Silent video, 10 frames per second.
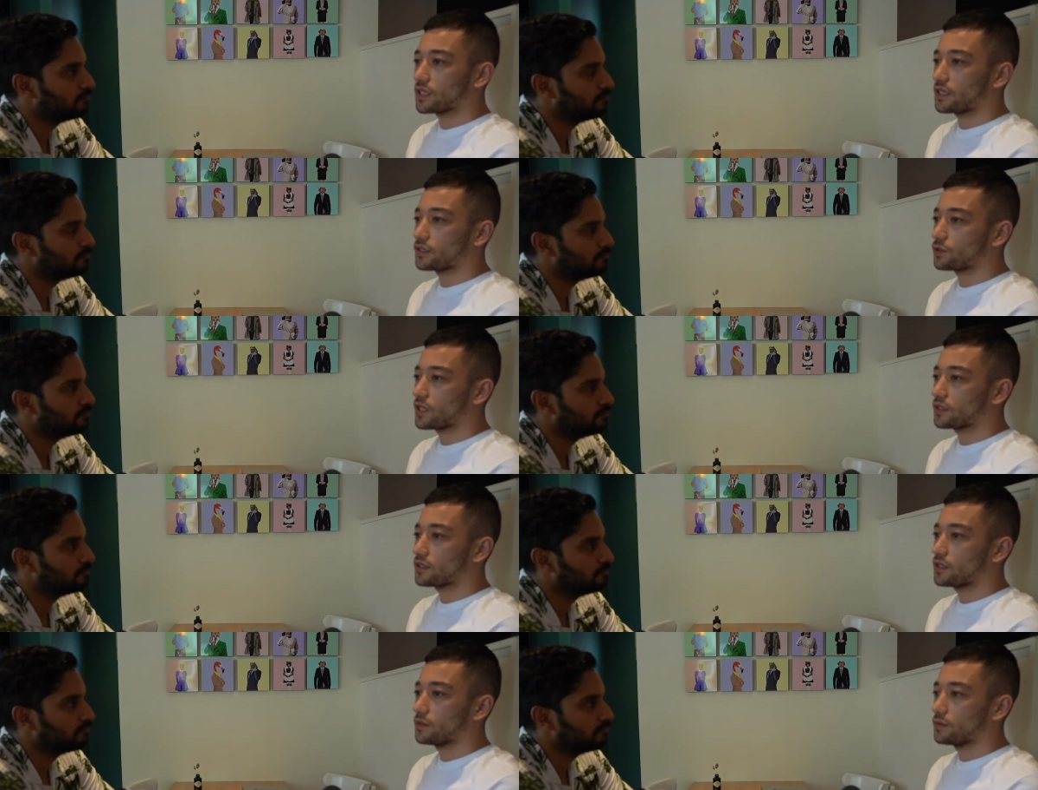Speaker 1: kind of dress
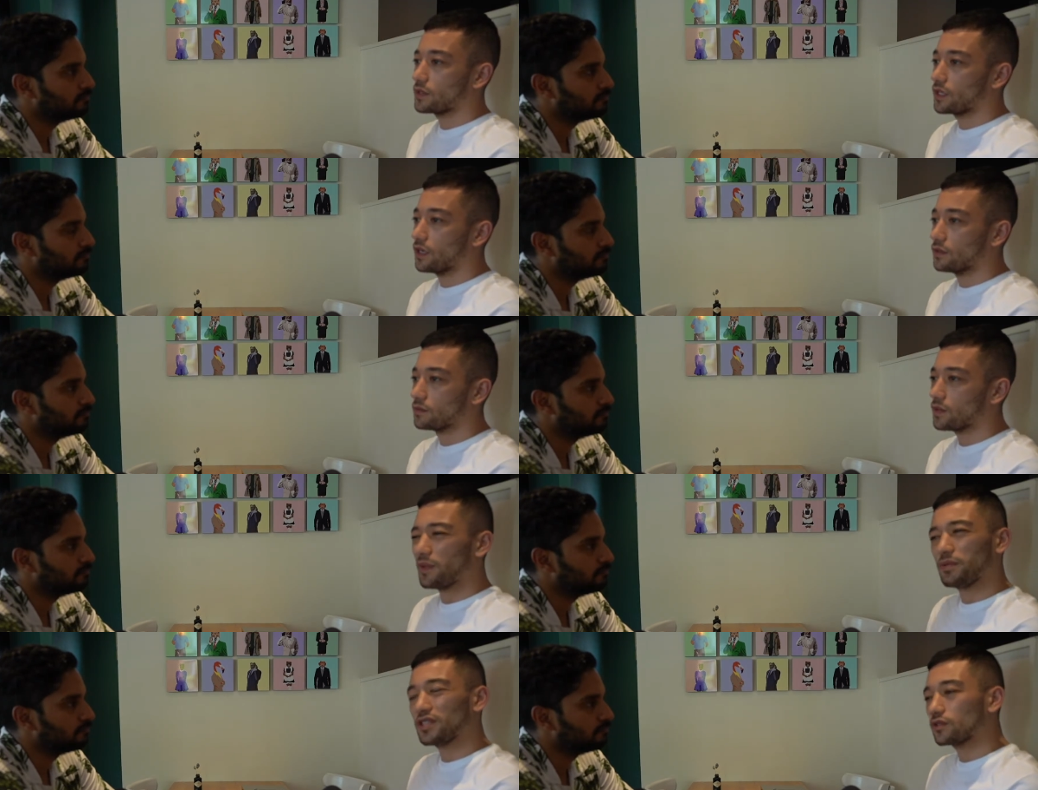up, you know? But
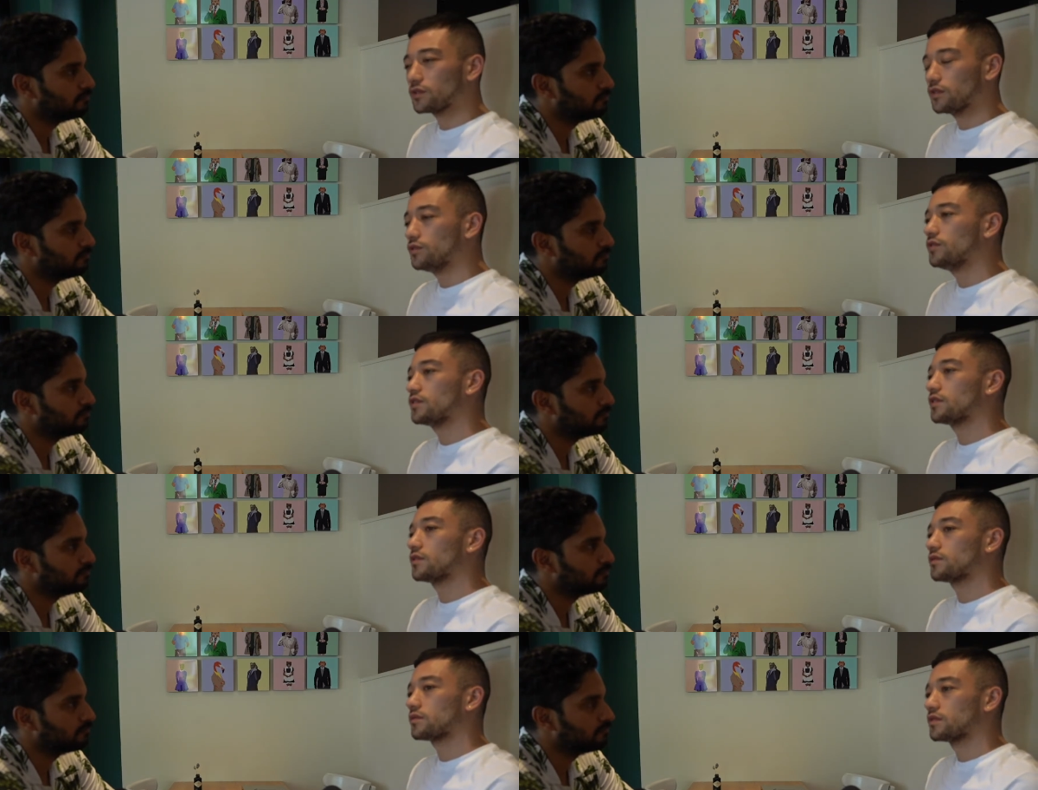maybe dudes
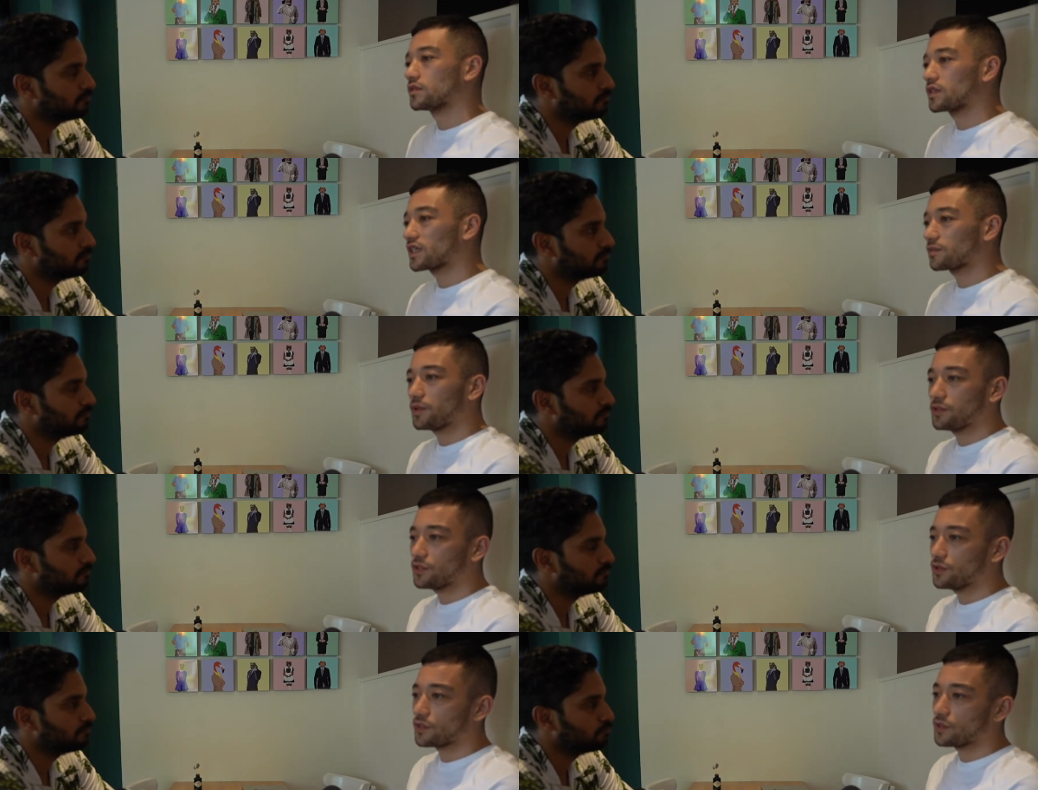don't. I guess maybe
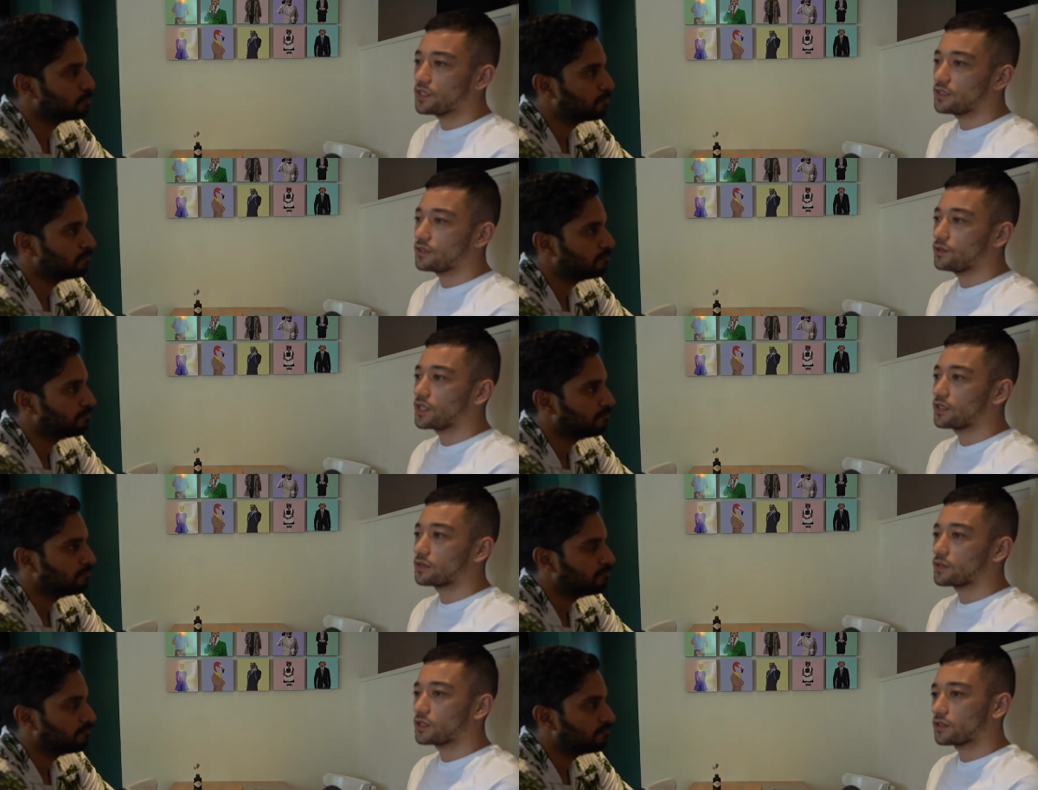dudes don't need to do that as
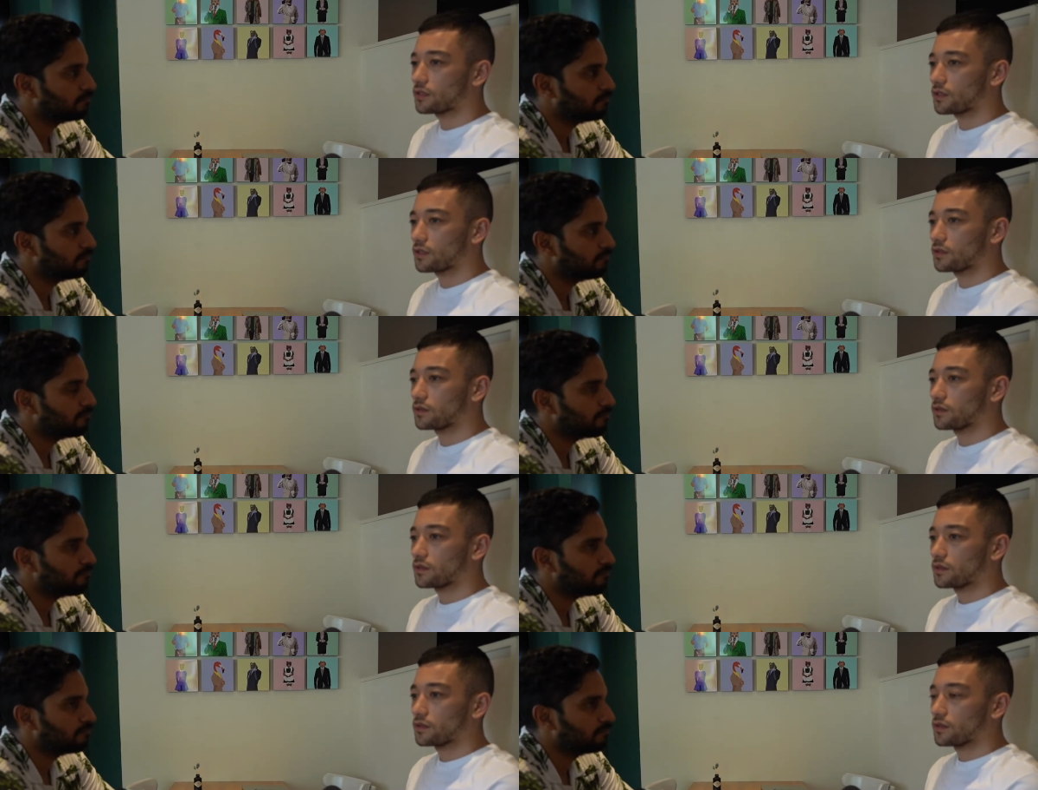much.
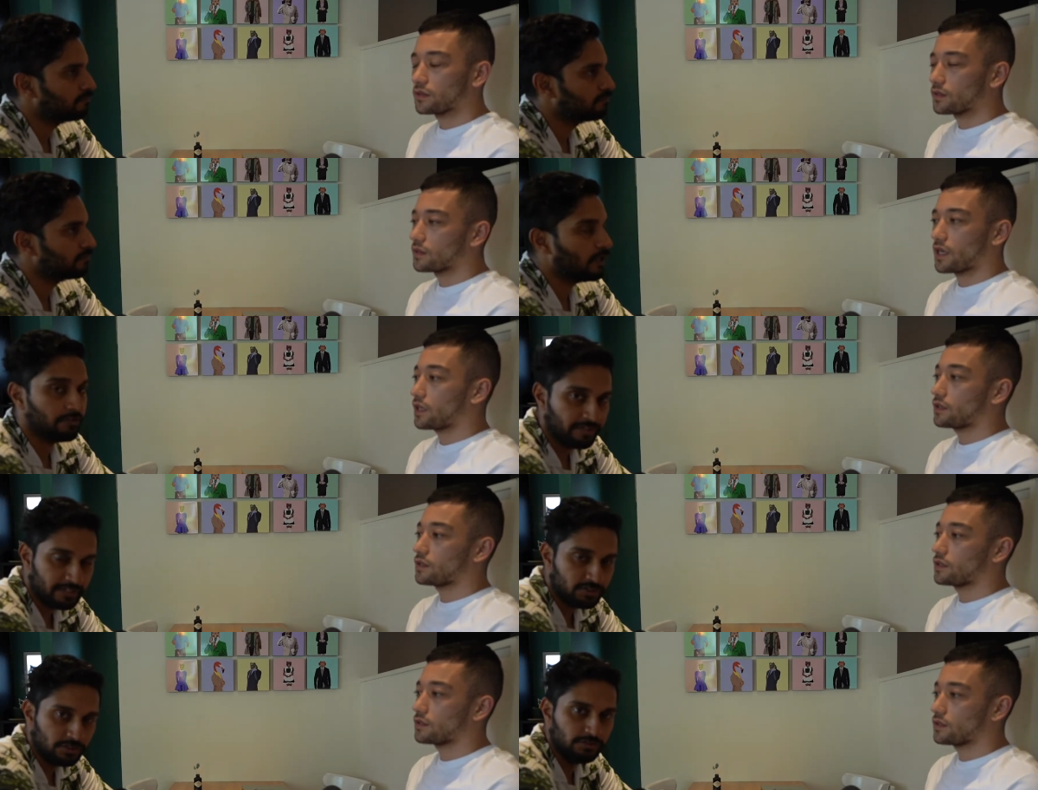
Speaker 2: So. I
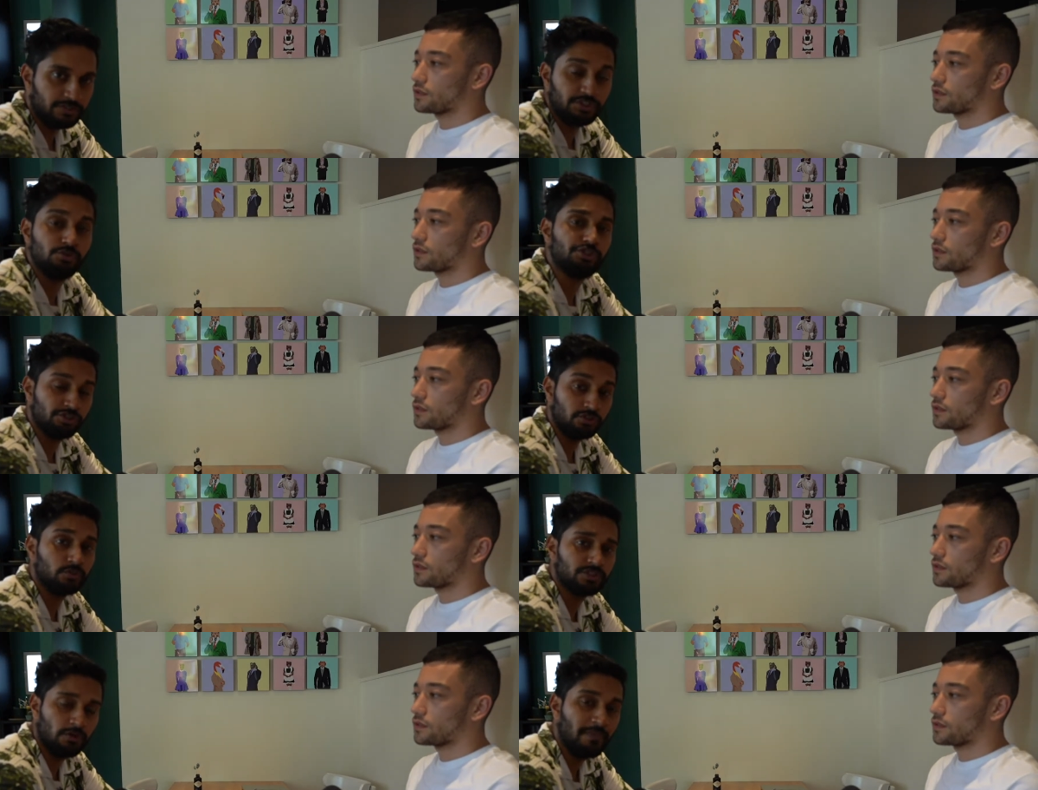think dudes, you should
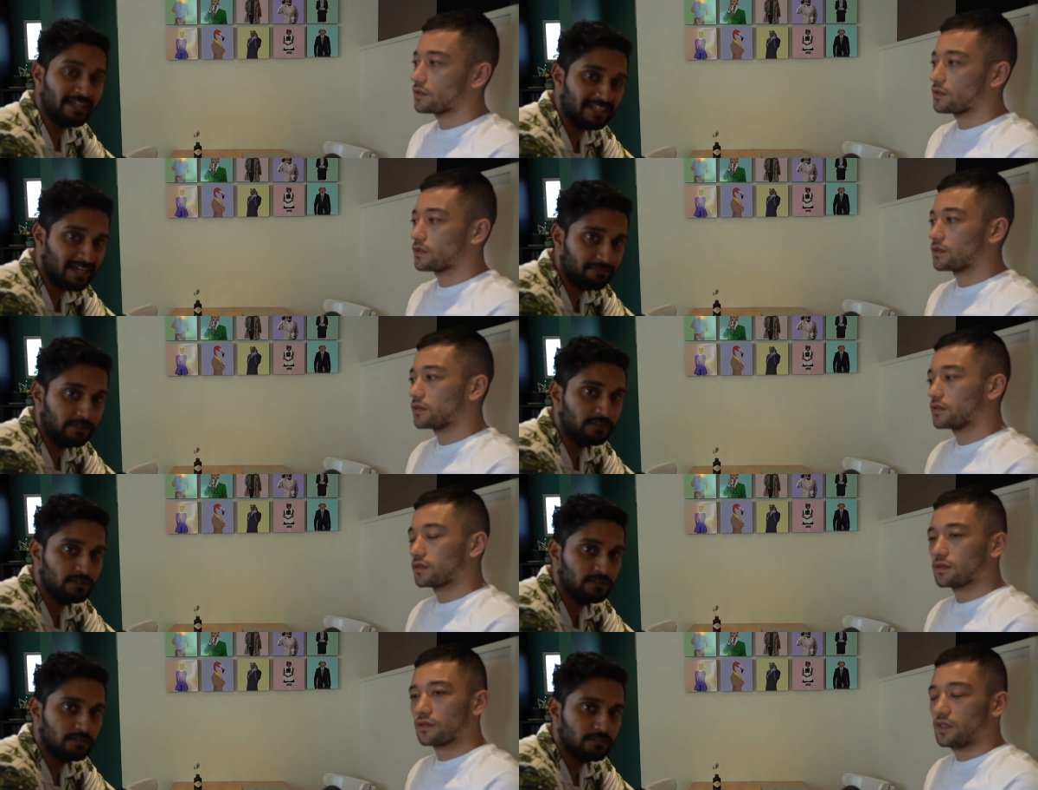also make an effort.
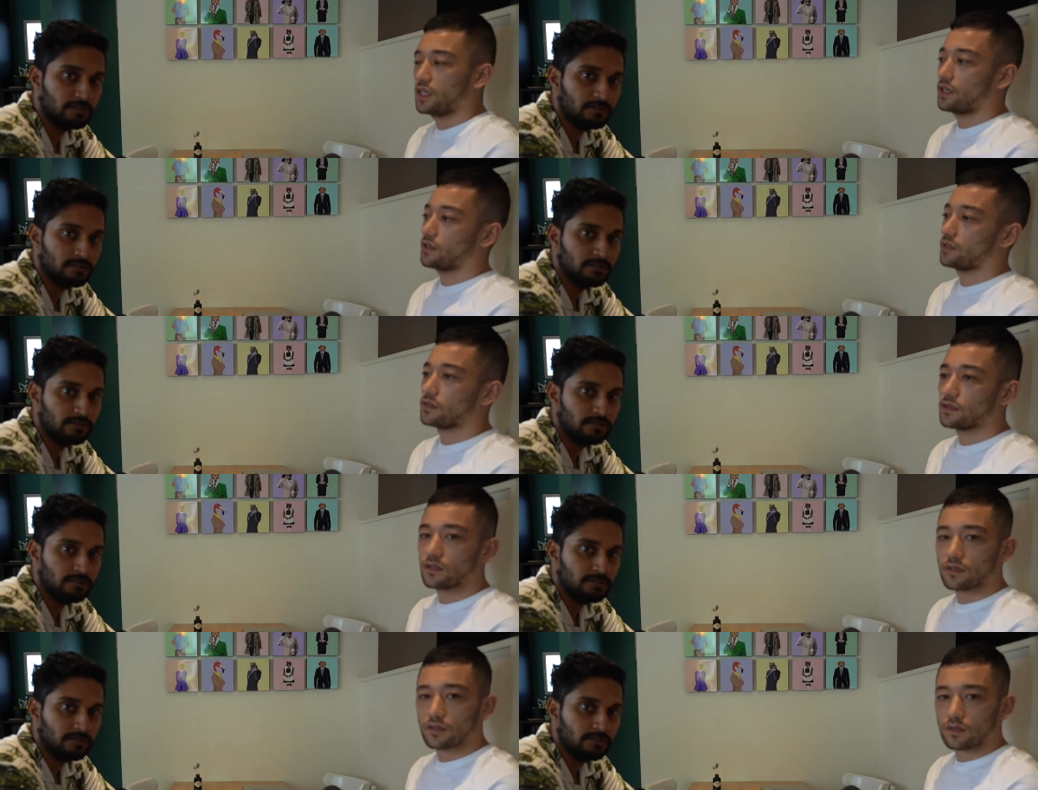Yeah.
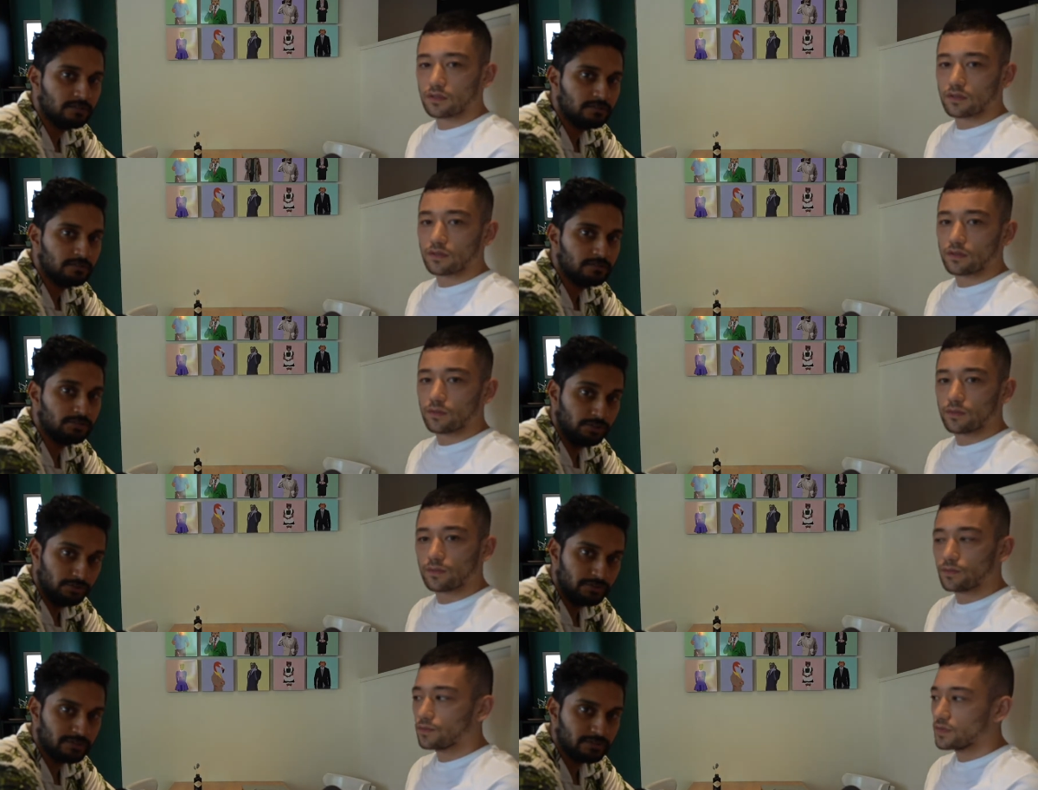
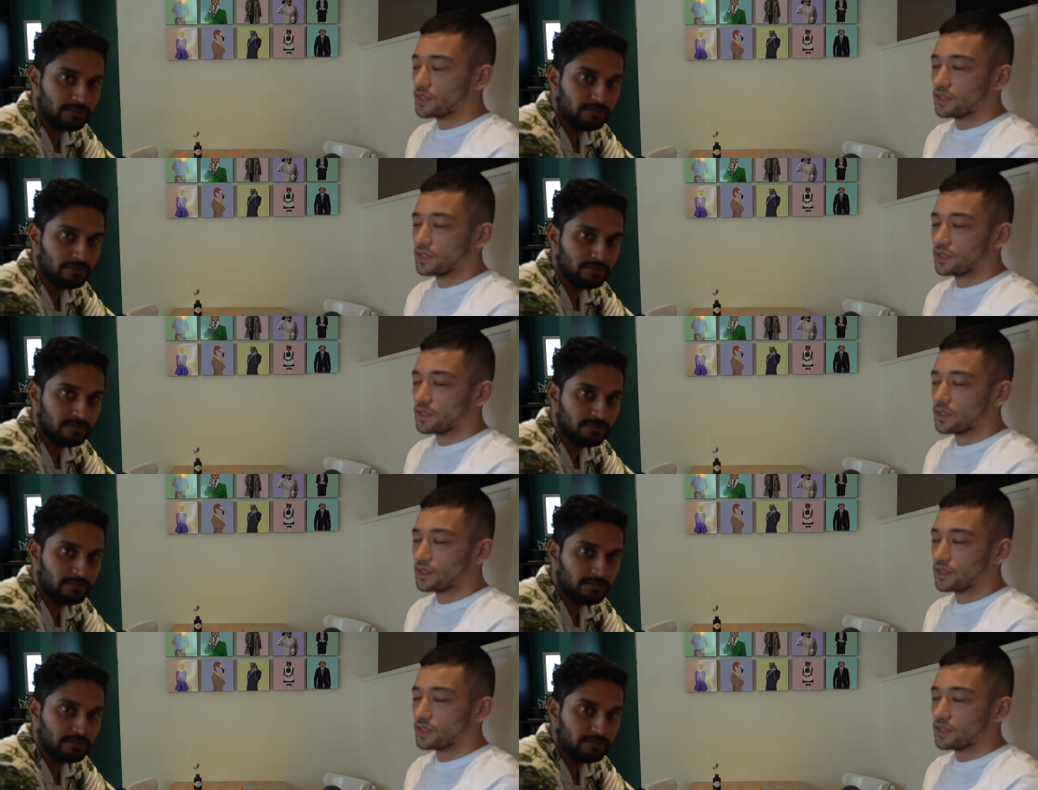Dudes.